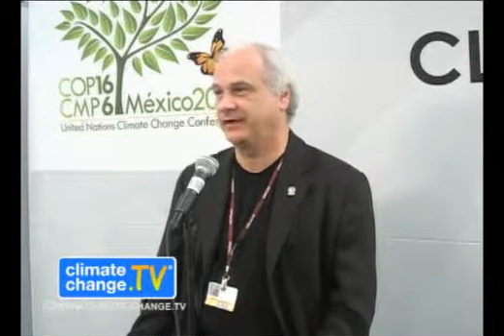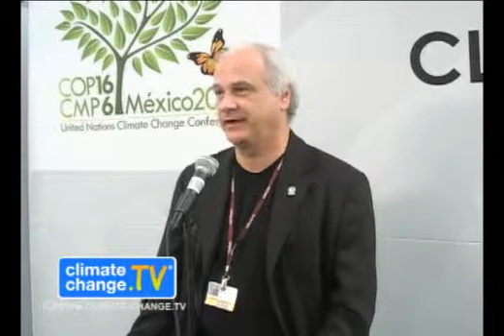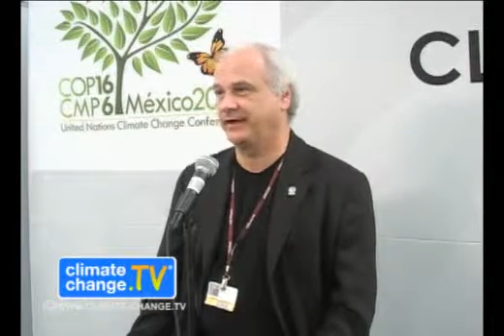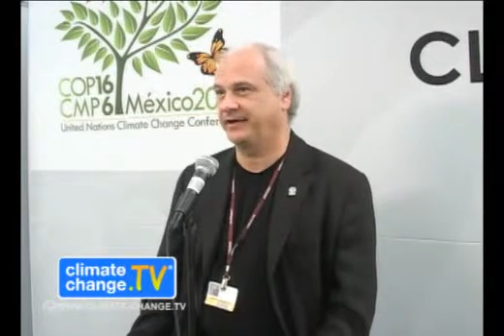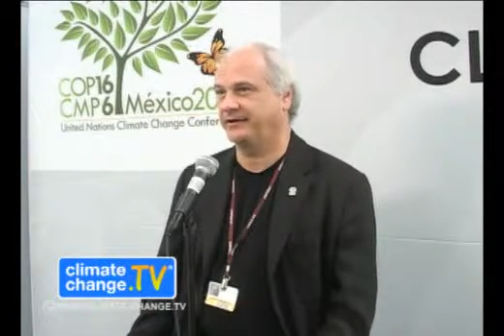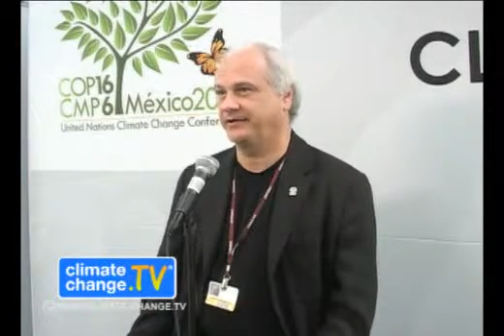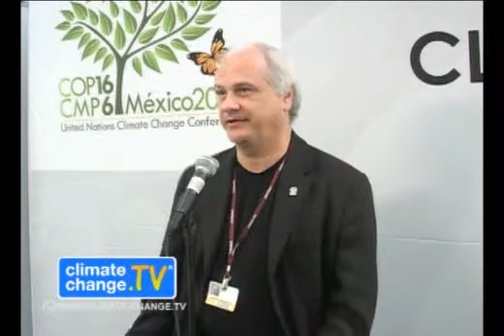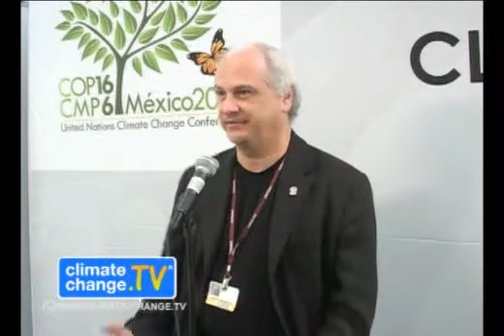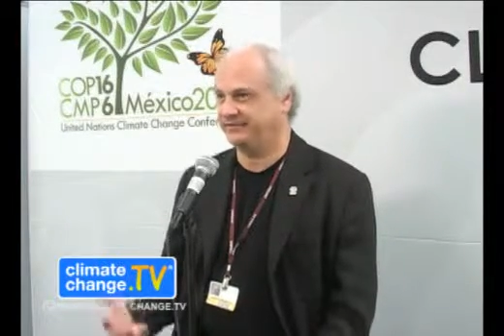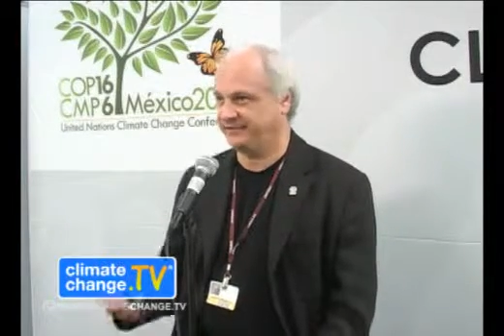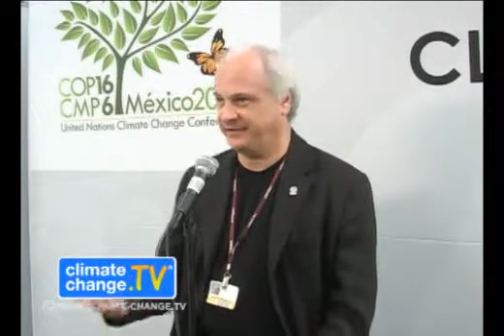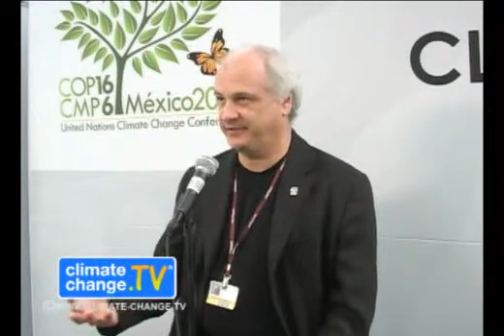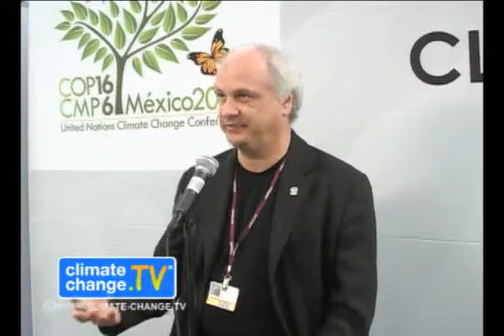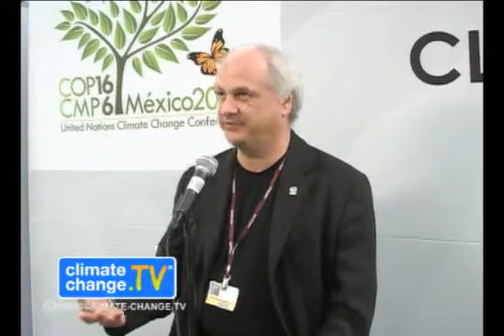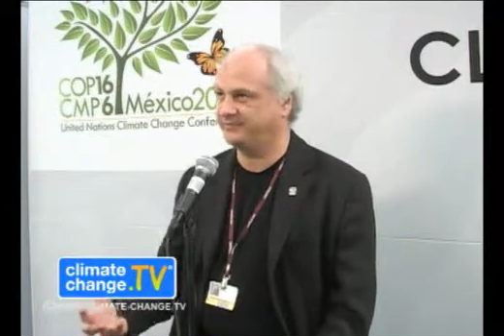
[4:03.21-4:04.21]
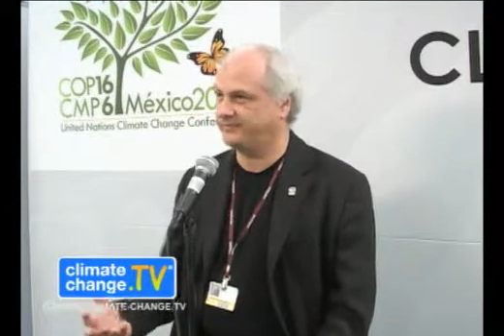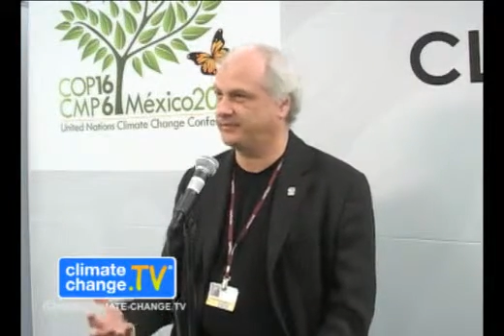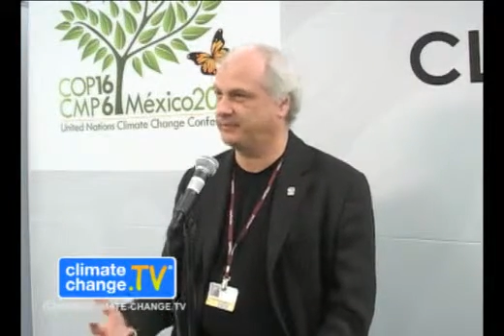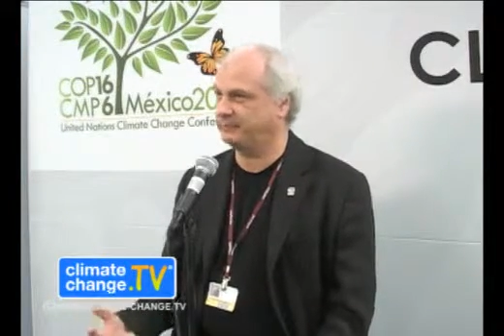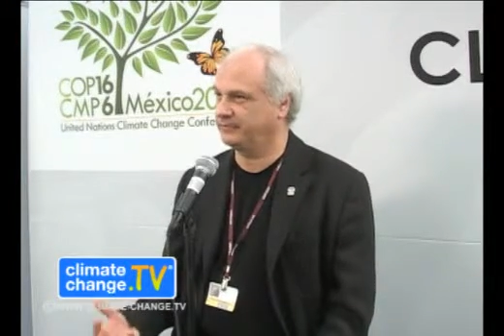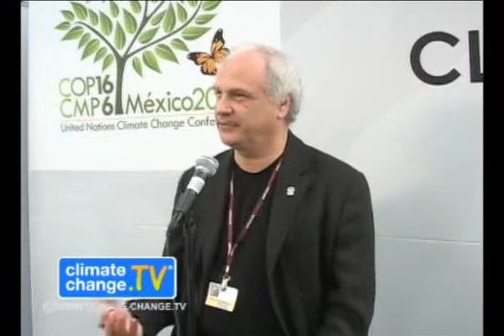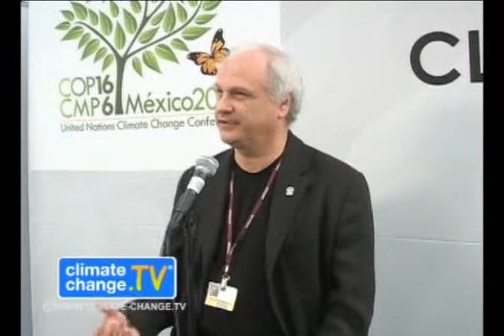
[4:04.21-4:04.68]
and seeing the
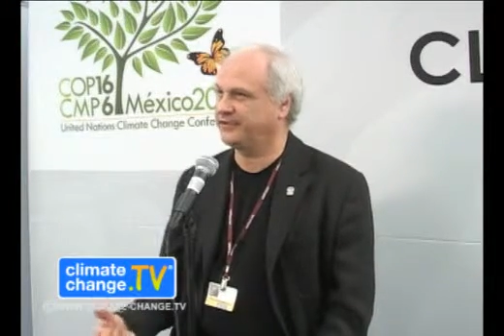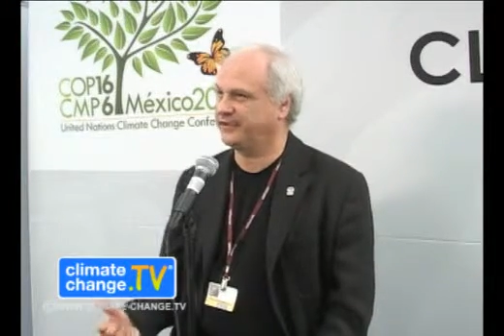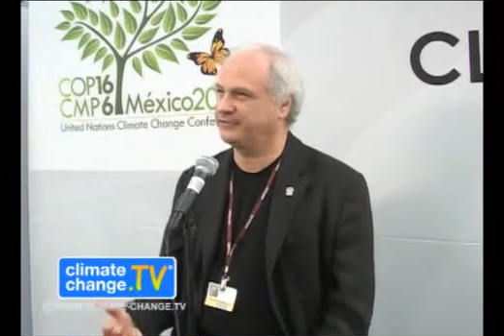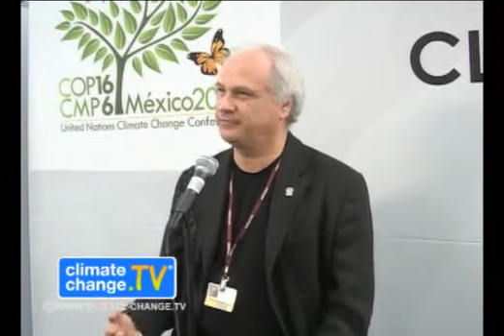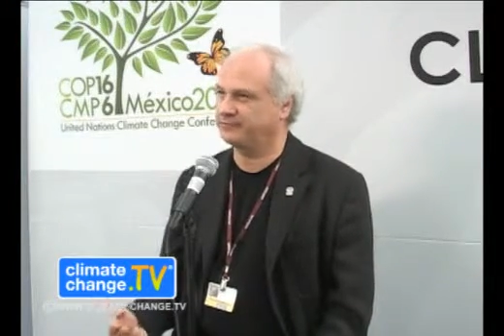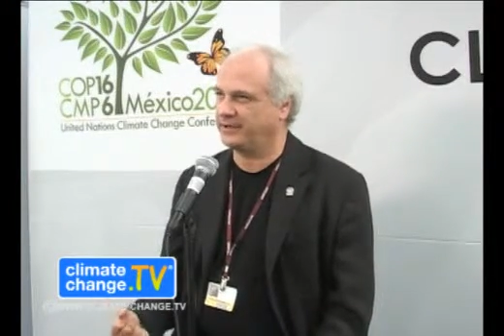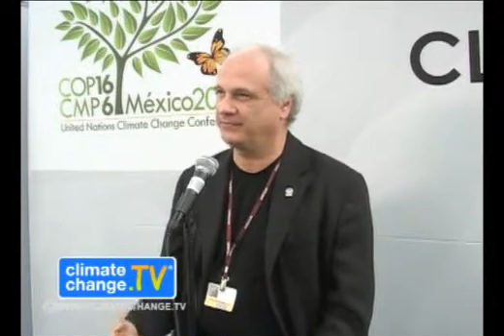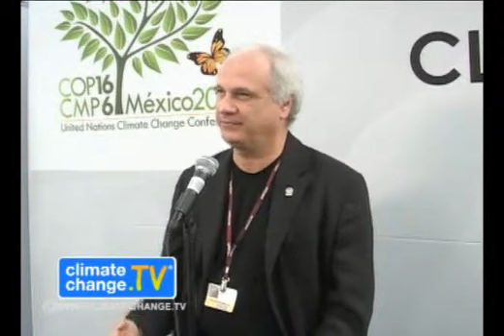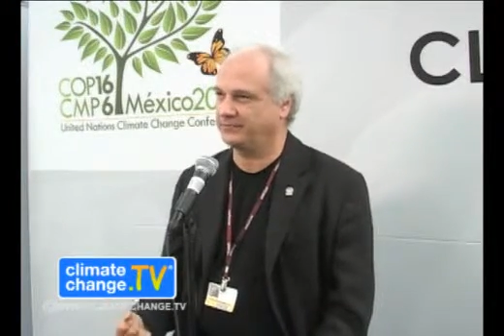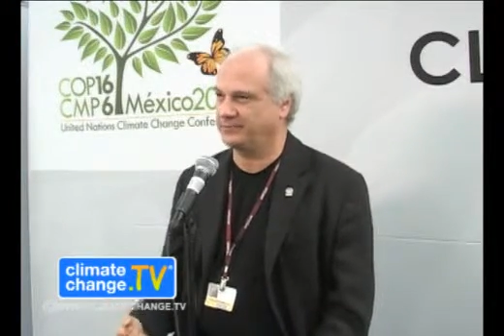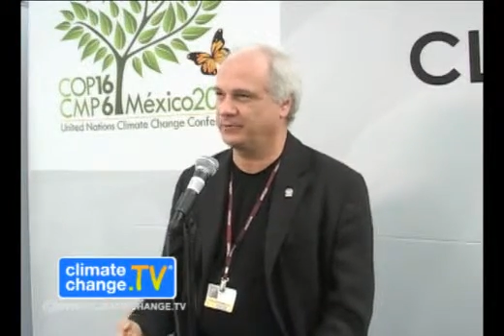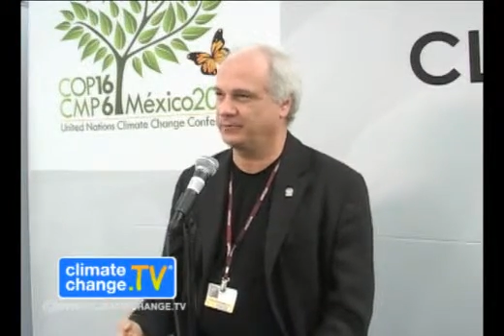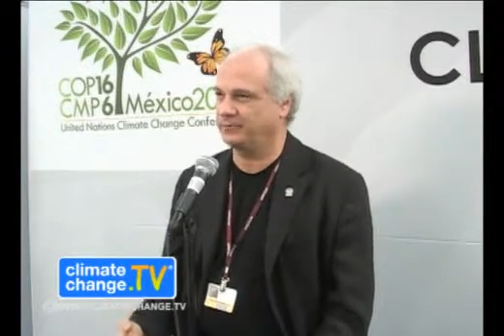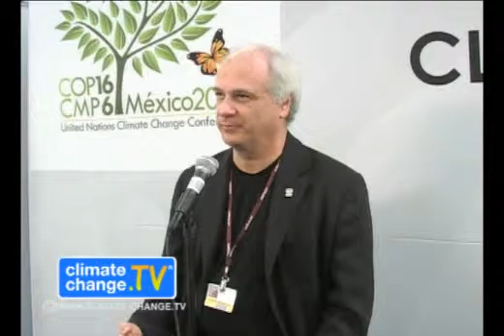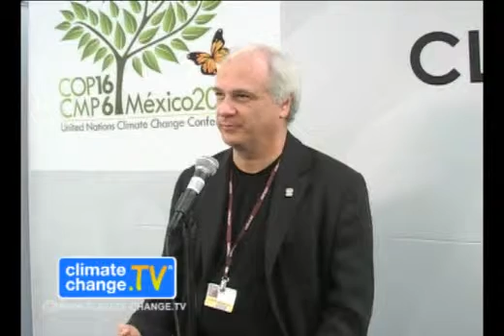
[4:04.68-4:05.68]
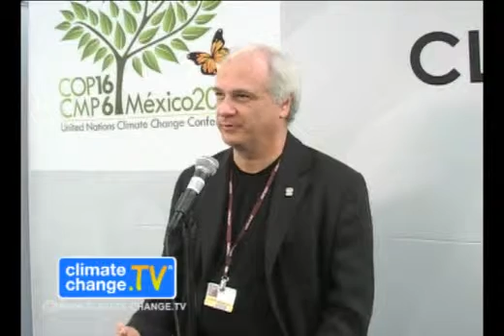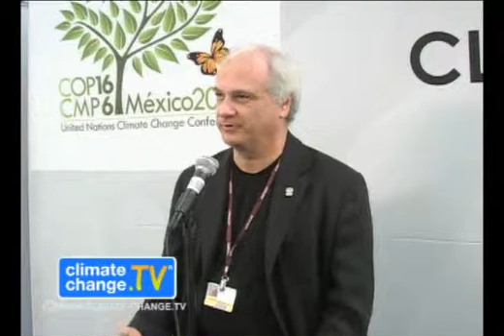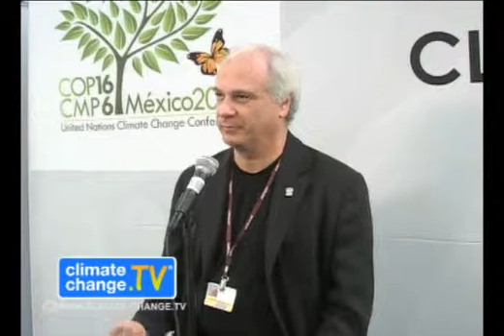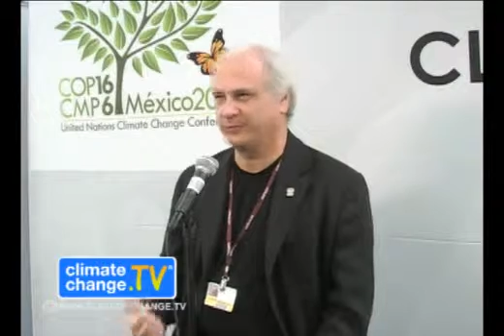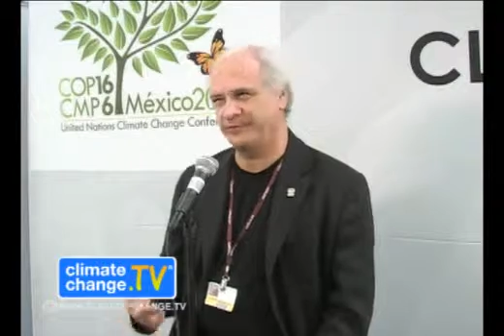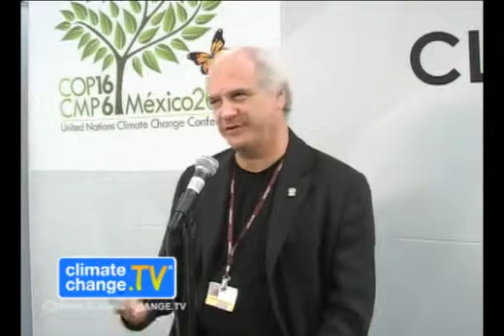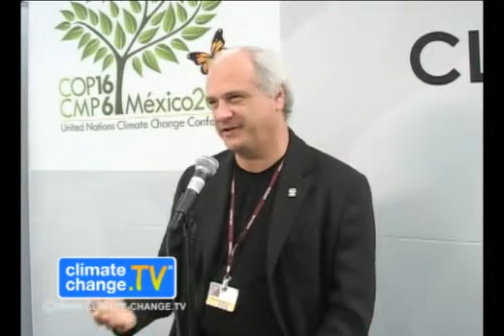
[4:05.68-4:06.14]
film really kind of drives it home
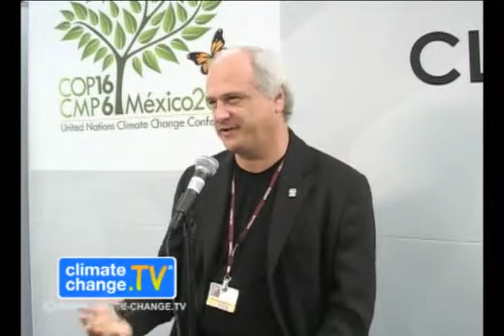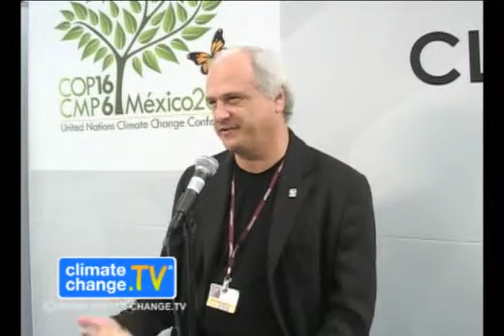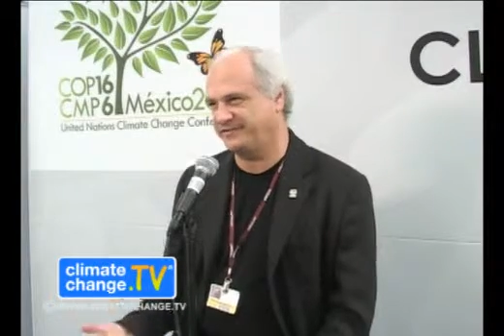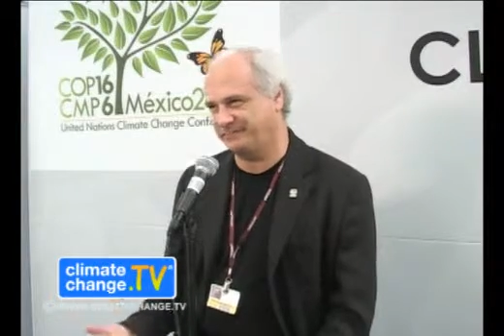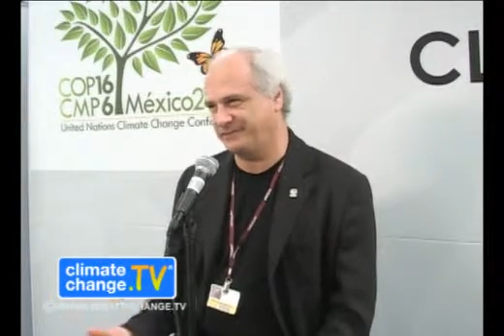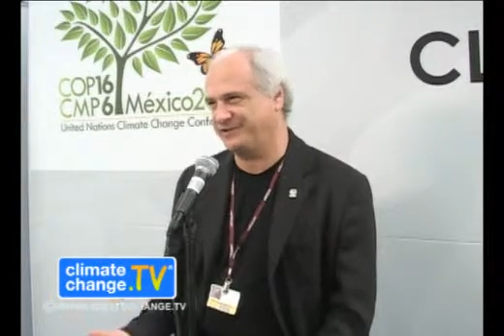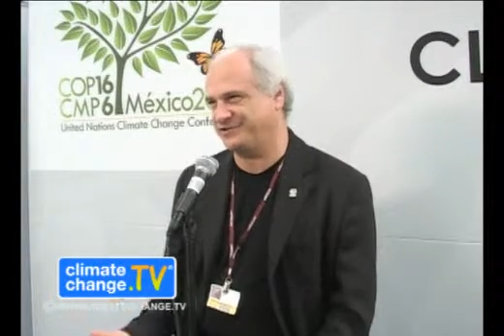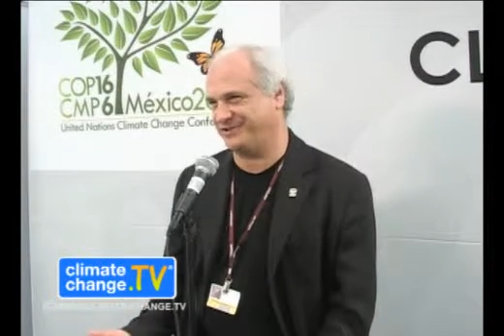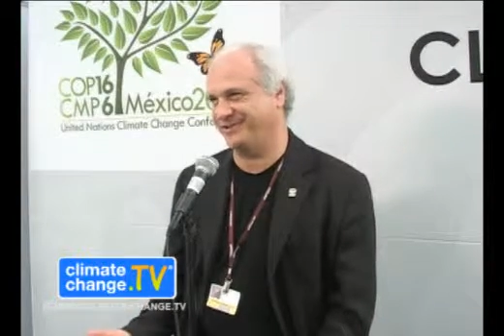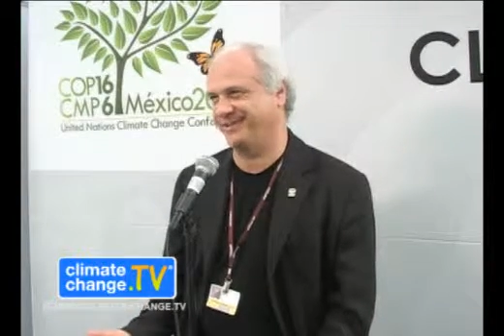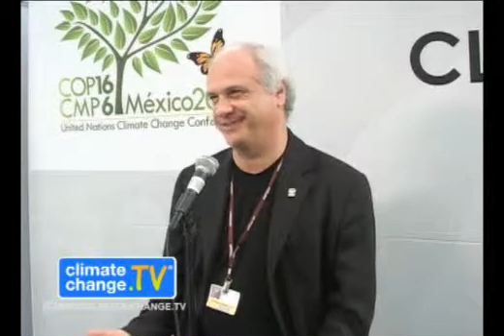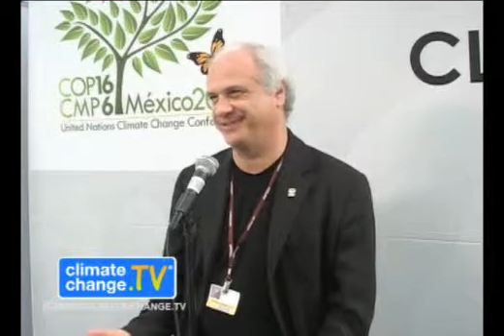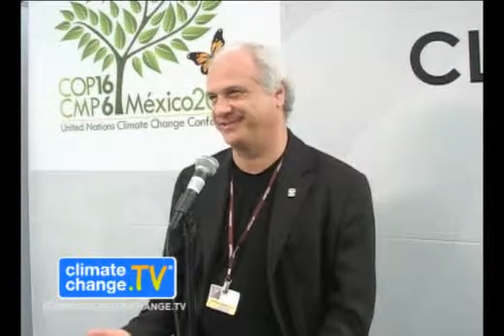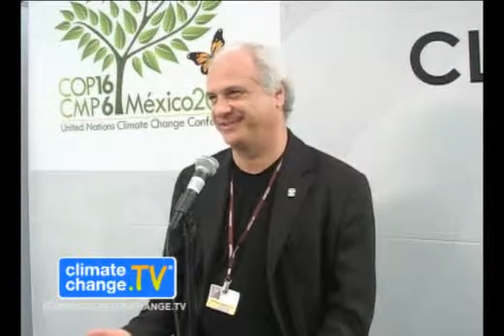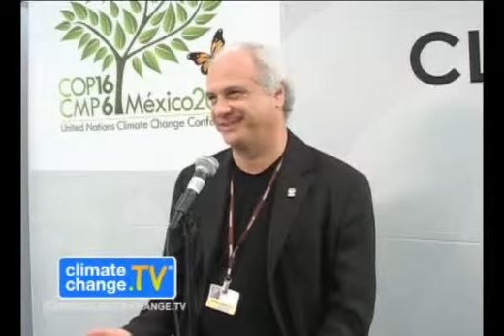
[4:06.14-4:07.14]
more than any speech can.